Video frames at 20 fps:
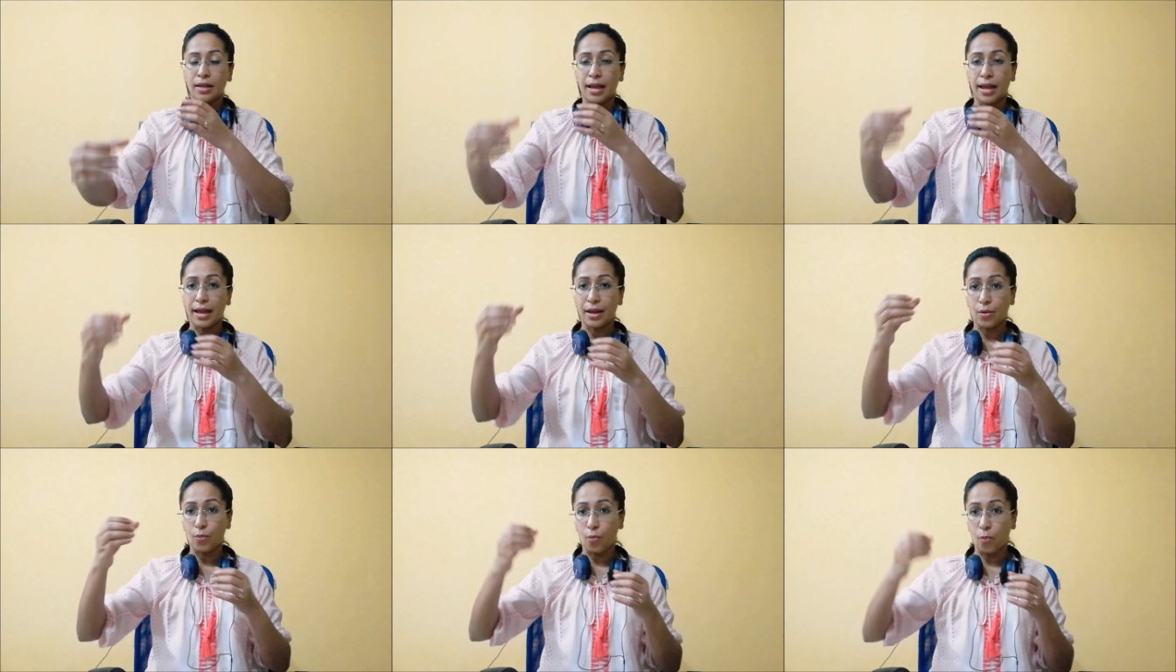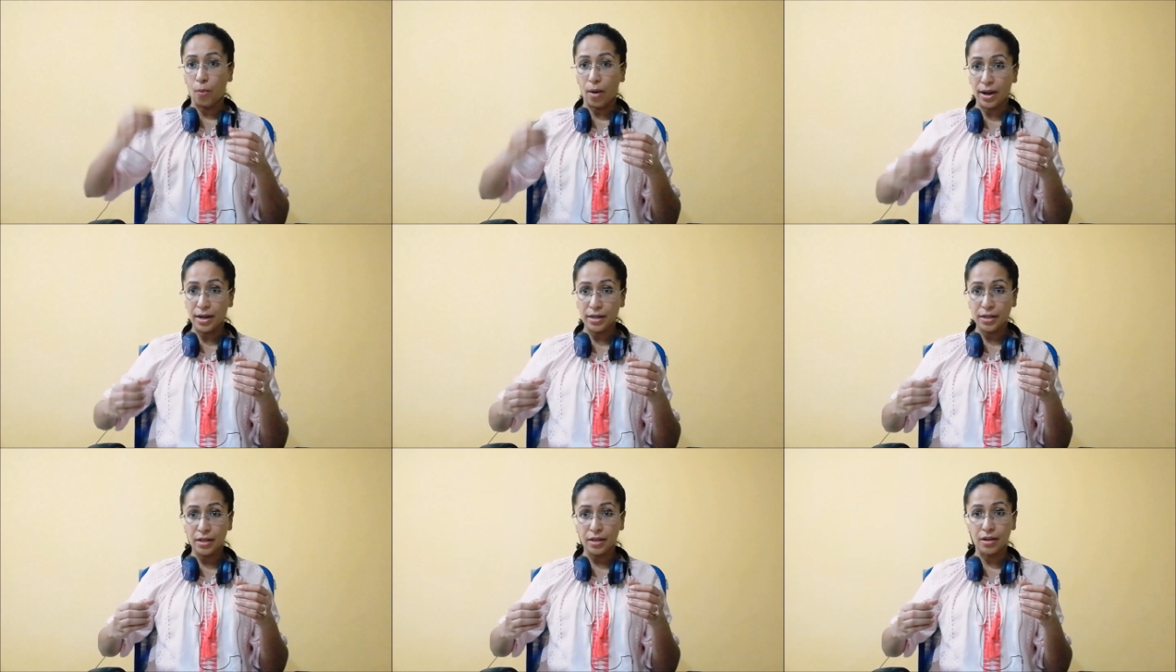and
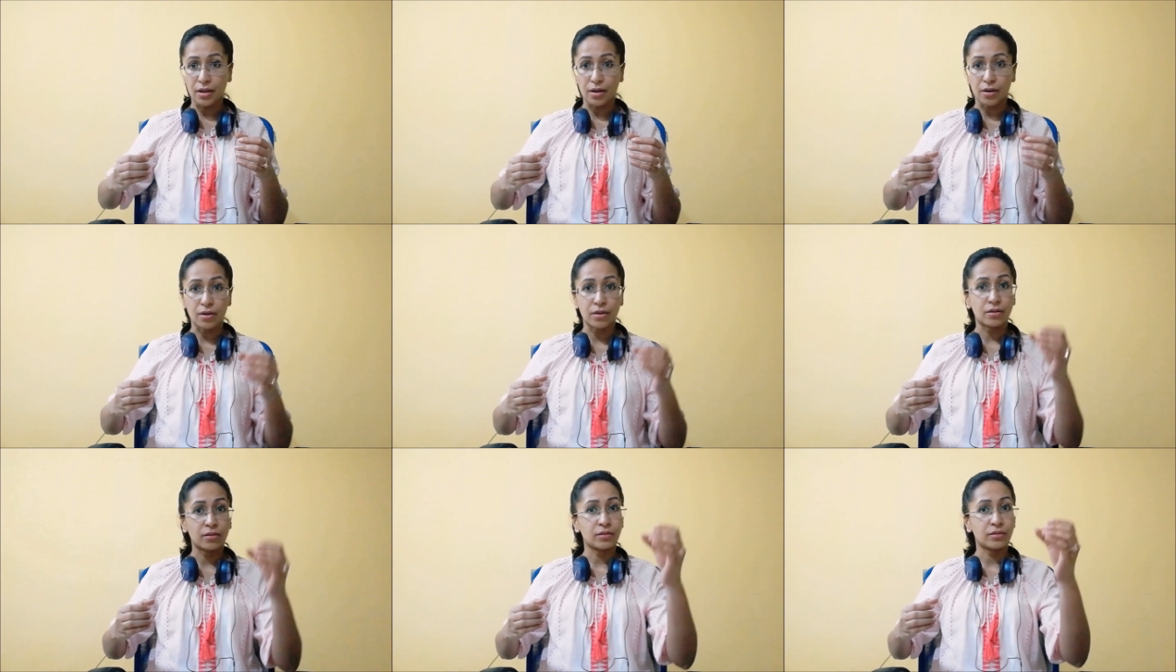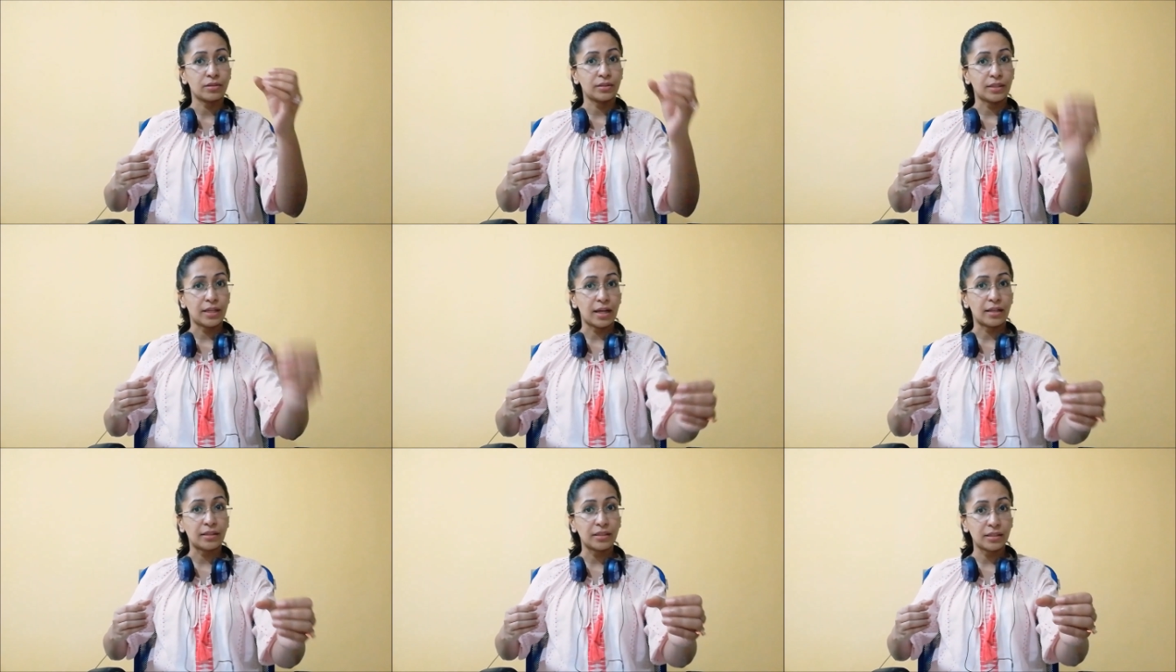one here, the
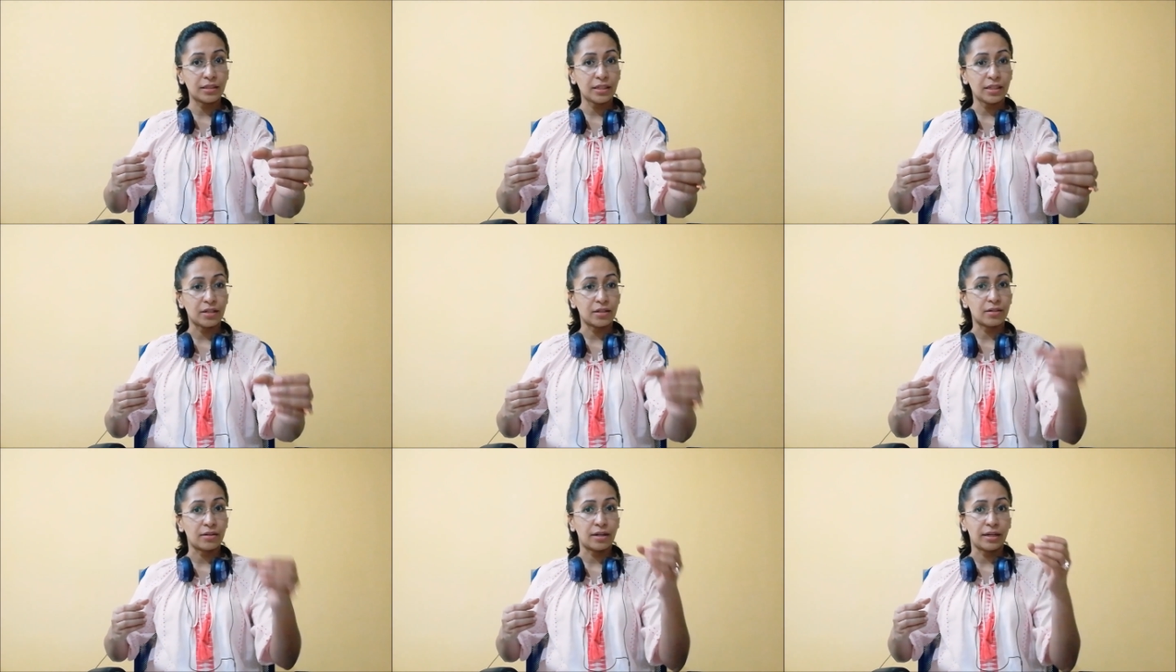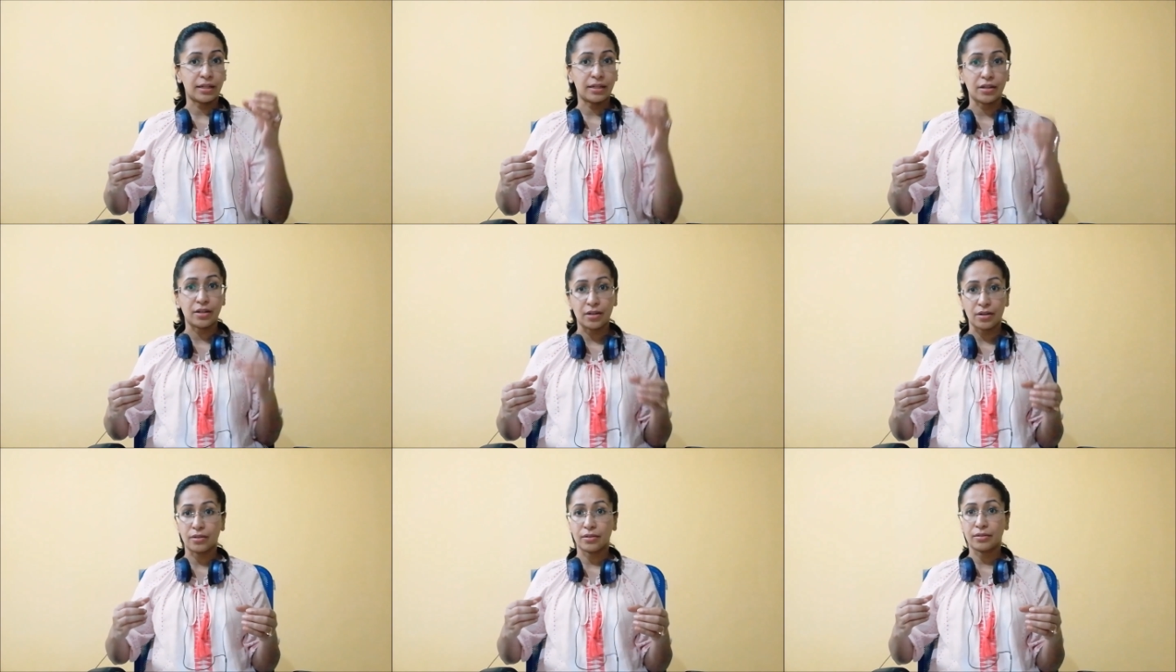other here, and
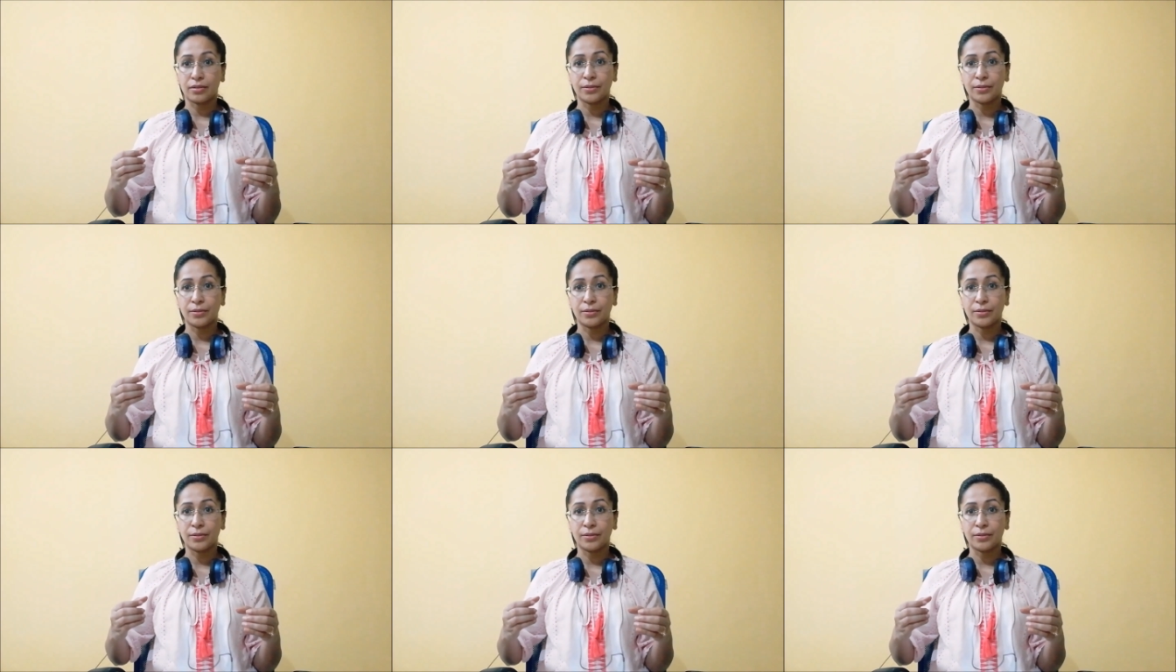here.